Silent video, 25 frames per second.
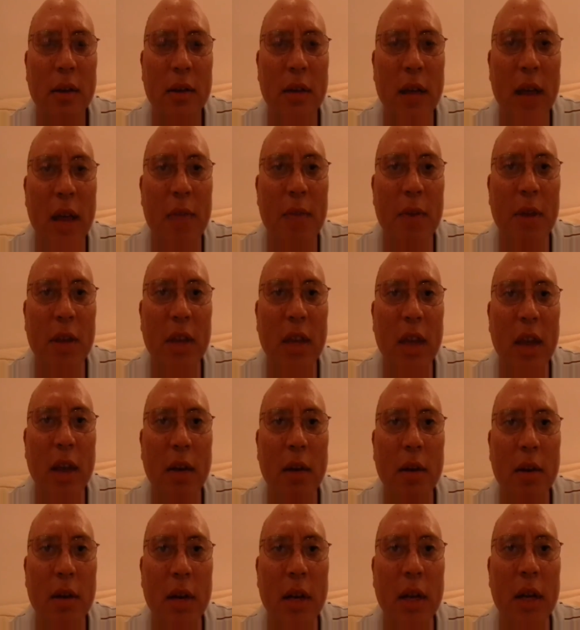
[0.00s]
David
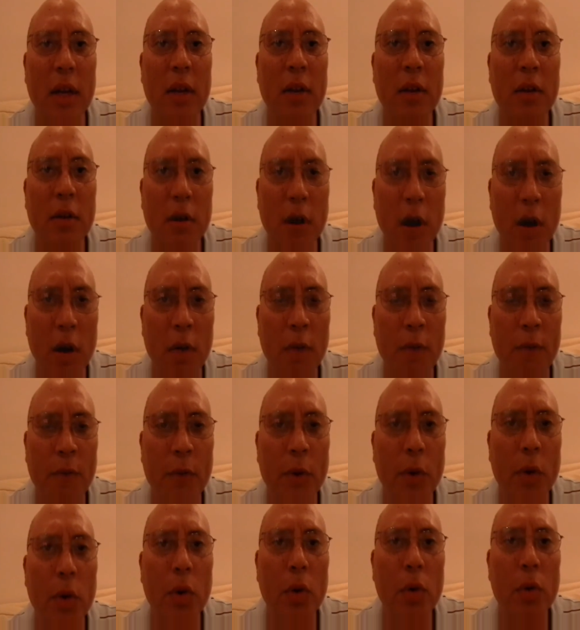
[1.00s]
Carradine, Kung
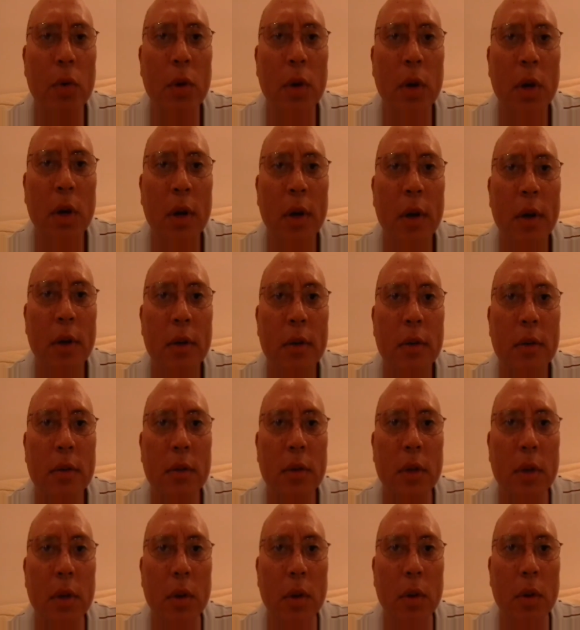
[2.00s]
Fu,
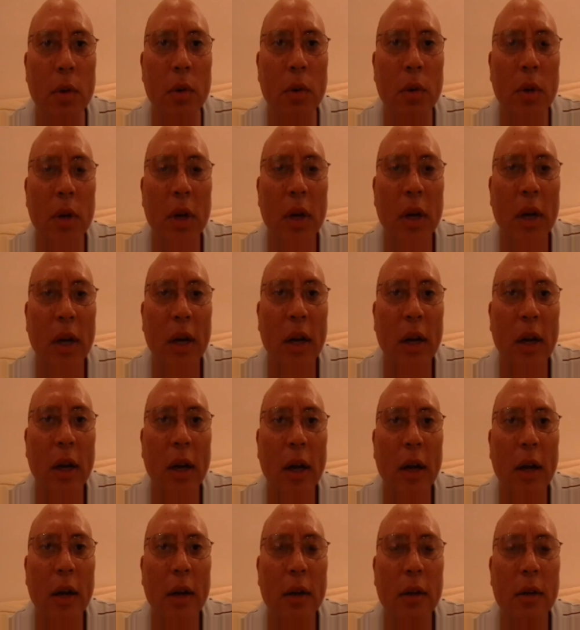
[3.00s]
to
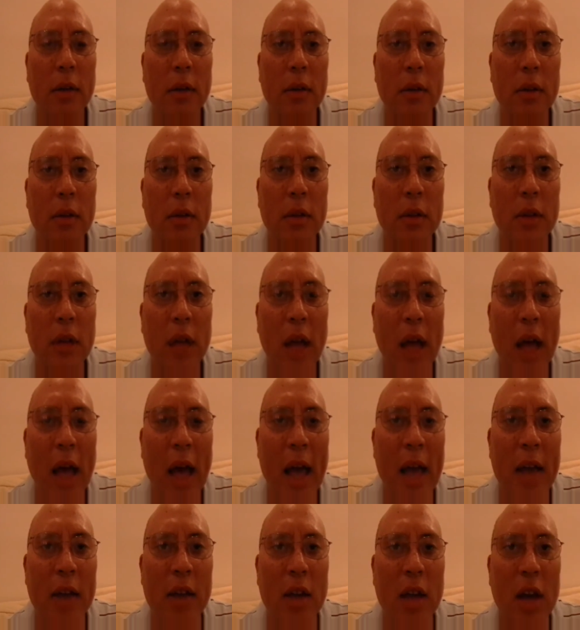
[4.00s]
the
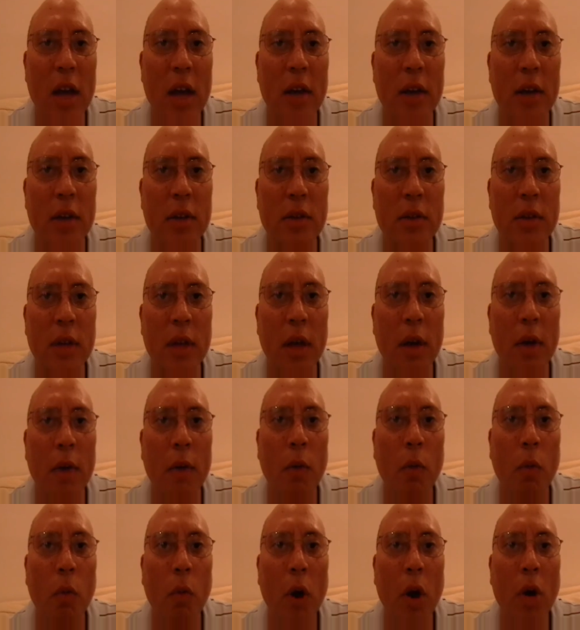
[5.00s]
icon
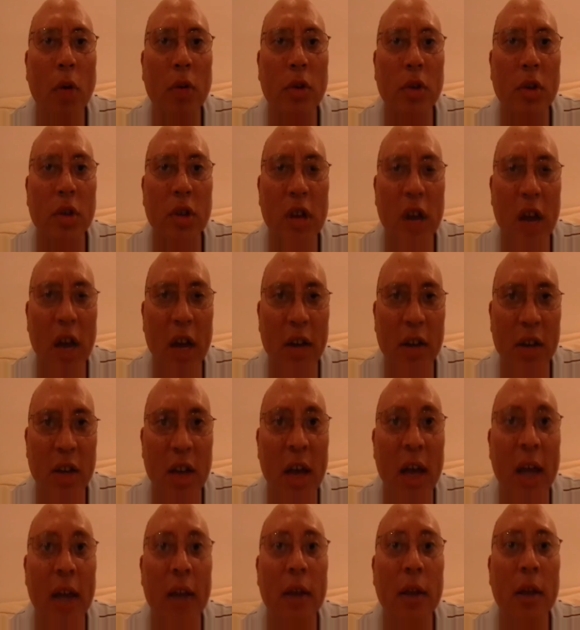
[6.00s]
himself, Walter
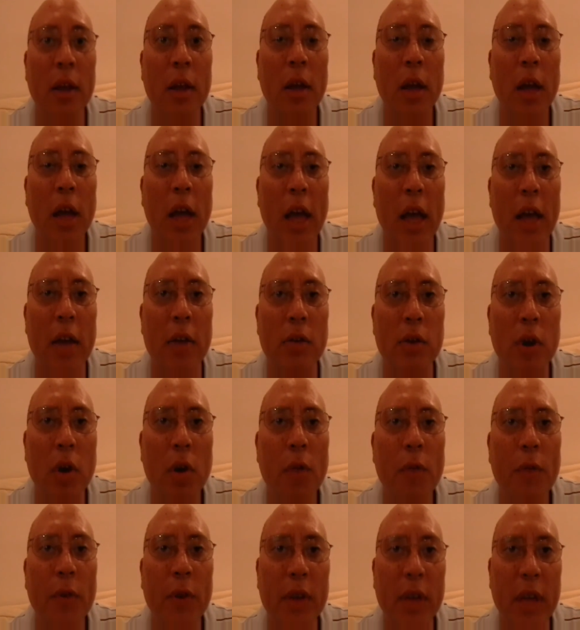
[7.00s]
Cronkite. And
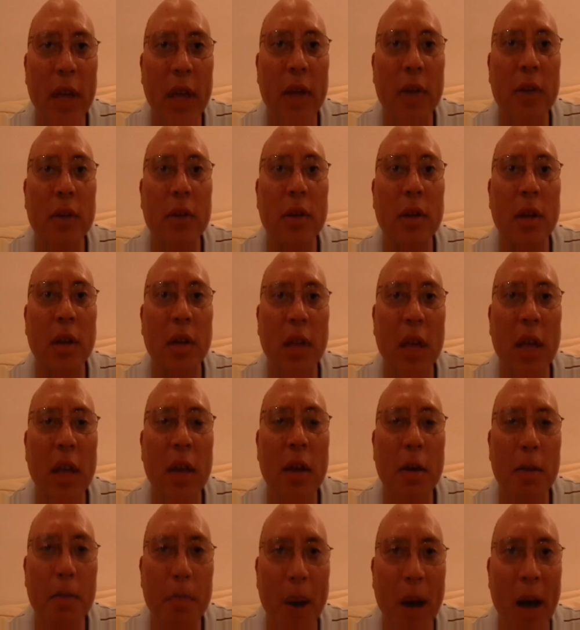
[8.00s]
don't forget the
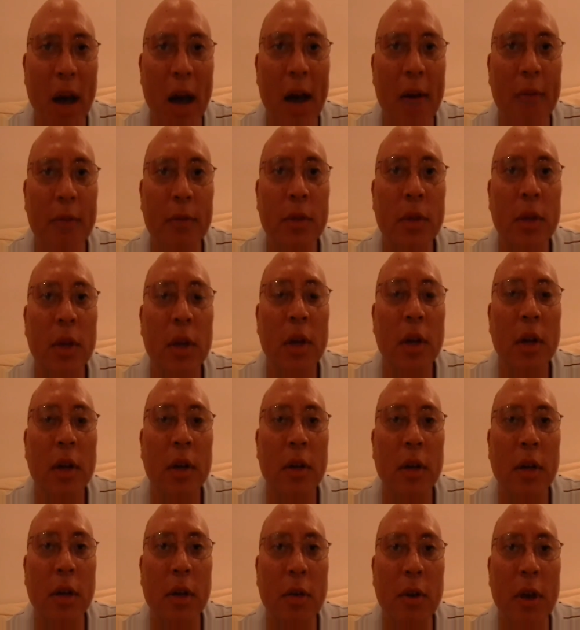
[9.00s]
King of Pops,
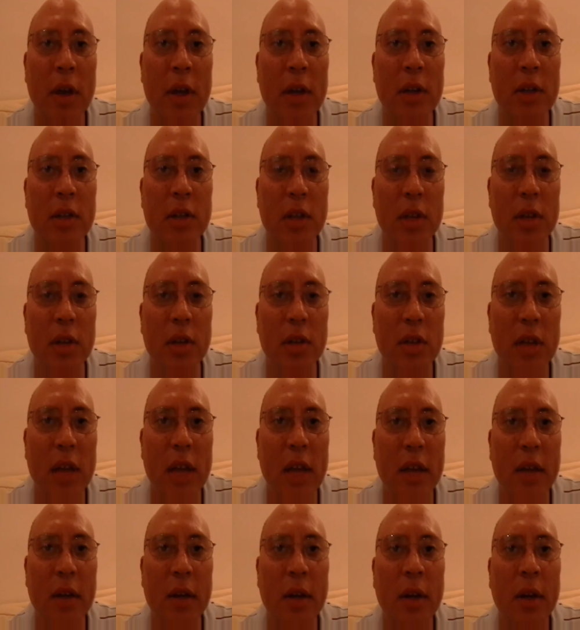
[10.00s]
the greatest
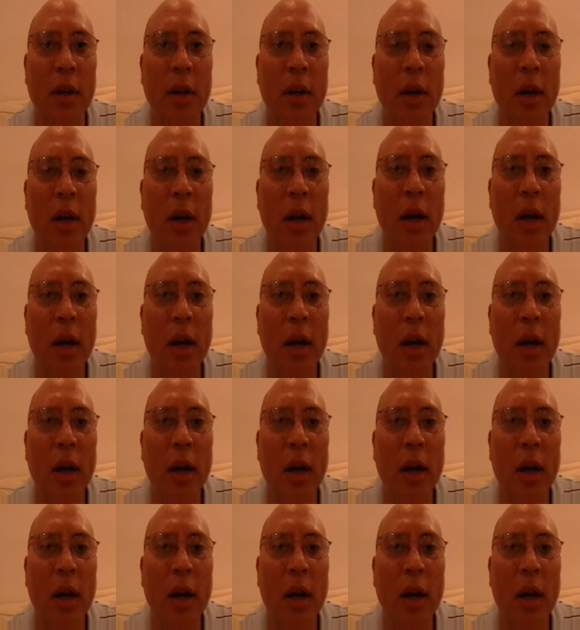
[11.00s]
entertainer